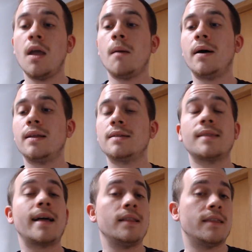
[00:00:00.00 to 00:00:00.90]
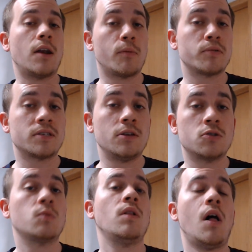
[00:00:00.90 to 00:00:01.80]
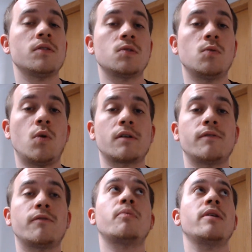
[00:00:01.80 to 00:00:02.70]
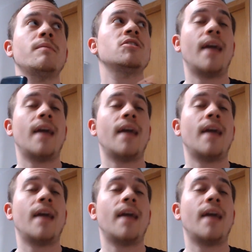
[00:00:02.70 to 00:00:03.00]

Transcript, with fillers: but it's likely that our procedure will also work for pretty much